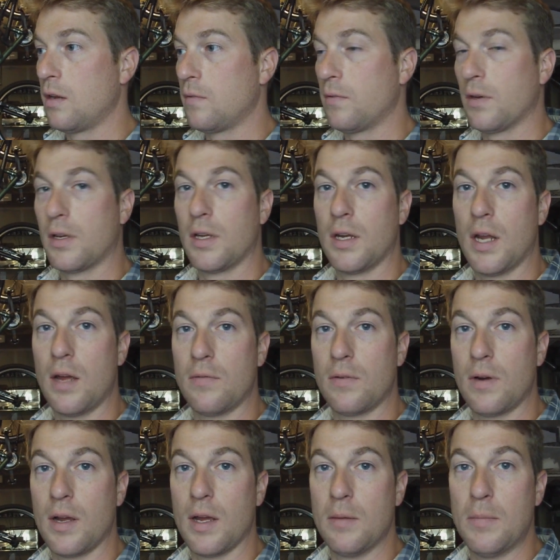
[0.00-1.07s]
freaking
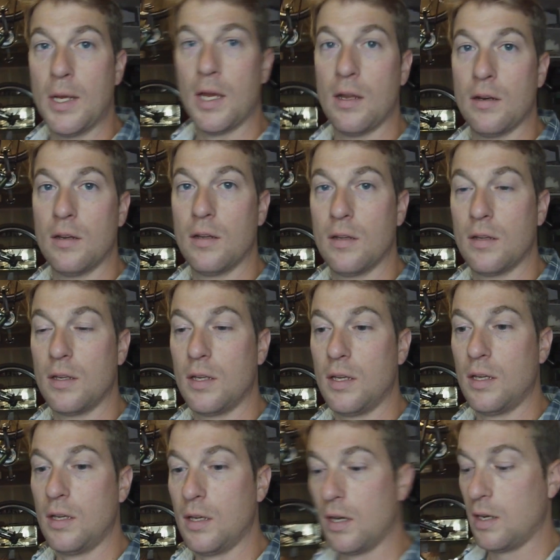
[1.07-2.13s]
Everride, man.
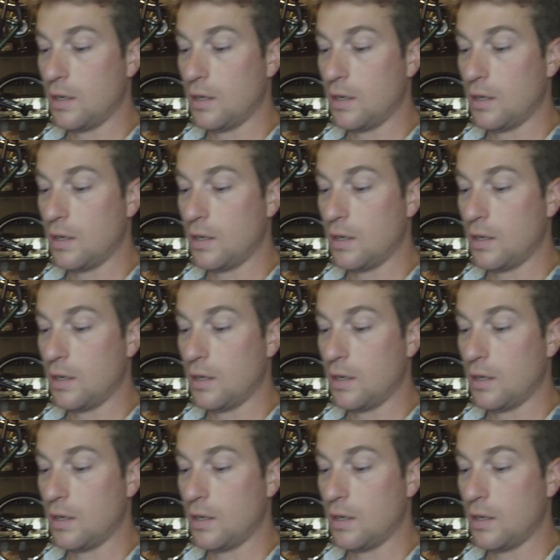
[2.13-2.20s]
He's